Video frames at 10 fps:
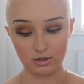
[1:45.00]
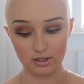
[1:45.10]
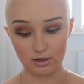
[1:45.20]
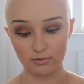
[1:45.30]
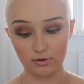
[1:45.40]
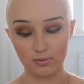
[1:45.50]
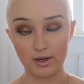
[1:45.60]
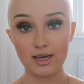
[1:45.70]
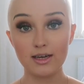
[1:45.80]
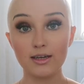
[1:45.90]
just over a
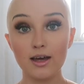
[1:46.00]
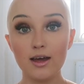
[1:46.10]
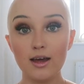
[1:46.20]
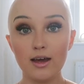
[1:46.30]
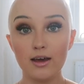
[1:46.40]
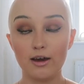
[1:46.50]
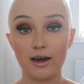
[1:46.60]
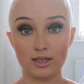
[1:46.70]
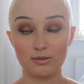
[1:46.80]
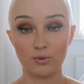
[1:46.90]
week
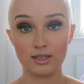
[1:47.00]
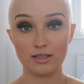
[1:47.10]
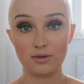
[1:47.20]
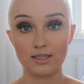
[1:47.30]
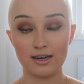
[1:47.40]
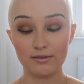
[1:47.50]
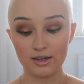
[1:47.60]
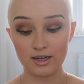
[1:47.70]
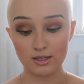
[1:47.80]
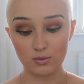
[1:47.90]
for this wig to be
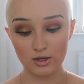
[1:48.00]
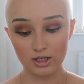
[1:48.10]
delivered,